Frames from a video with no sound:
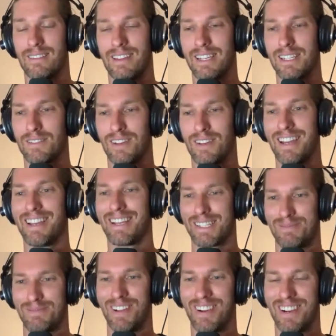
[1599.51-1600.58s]
Thanks for
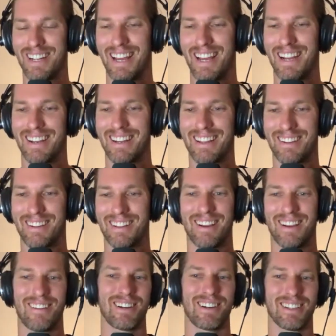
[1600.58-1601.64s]
exploring that. That
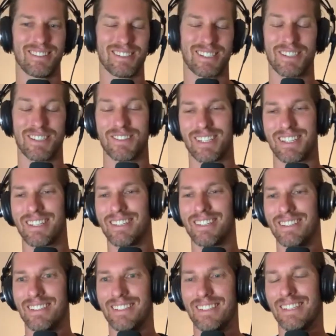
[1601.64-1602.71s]
that really was cool to
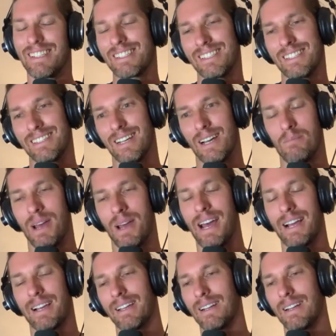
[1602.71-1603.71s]
to unpack.